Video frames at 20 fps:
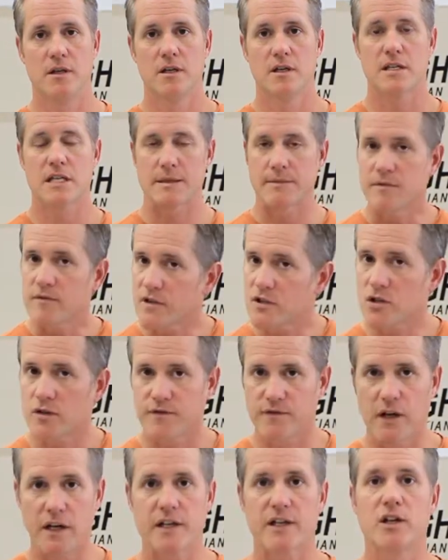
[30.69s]
Some of us are
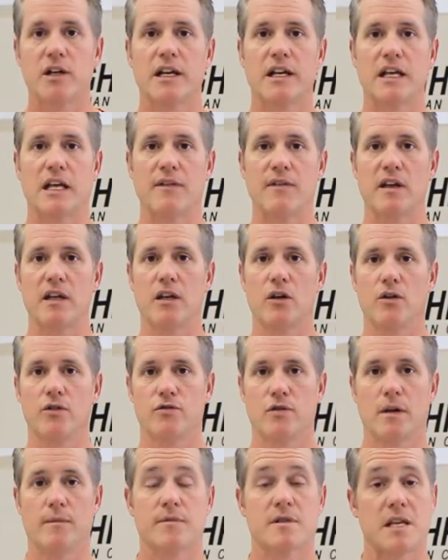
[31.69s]
very good at giving guilt
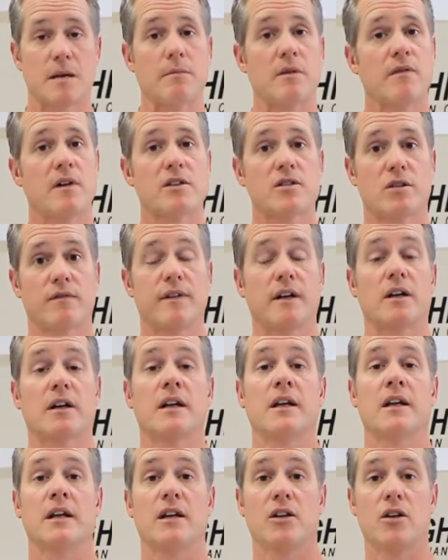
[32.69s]
trips. Some of us are
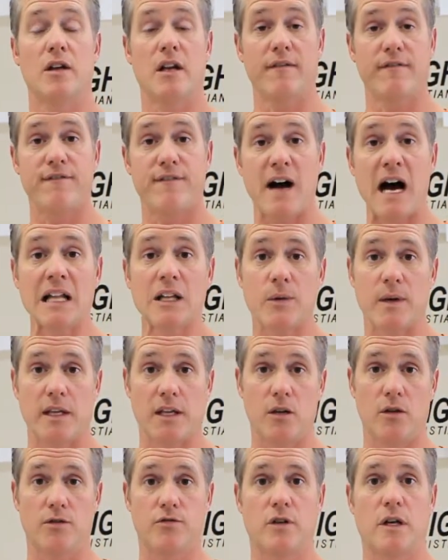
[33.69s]
very good at following
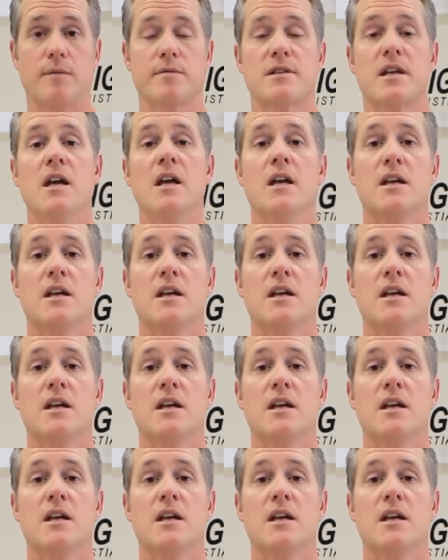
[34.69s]
guilt trips.